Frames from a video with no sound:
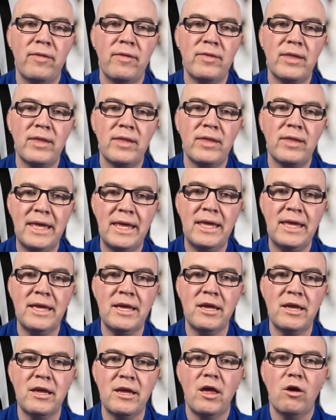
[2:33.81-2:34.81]
and then the
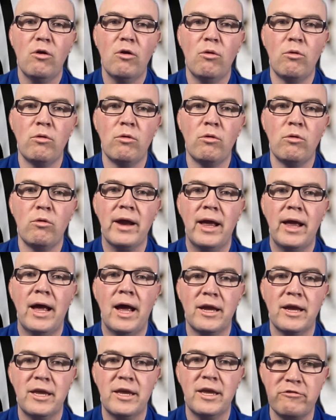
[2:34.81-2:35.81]
league or
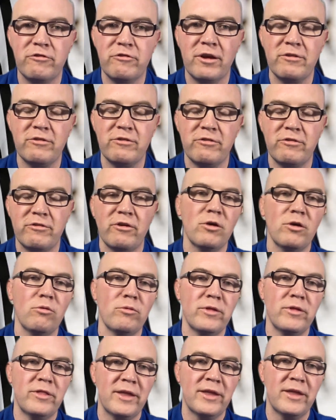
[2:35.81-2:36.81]
Hockey Eastern
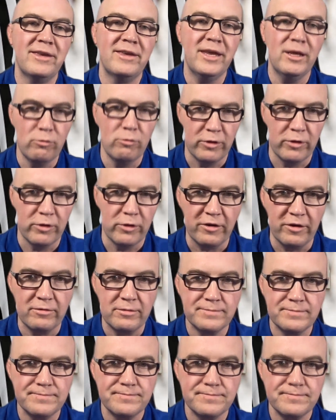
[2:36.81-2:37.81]
Ontario will then deal with
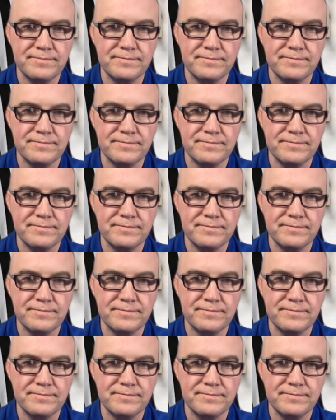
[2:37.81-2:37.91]
it.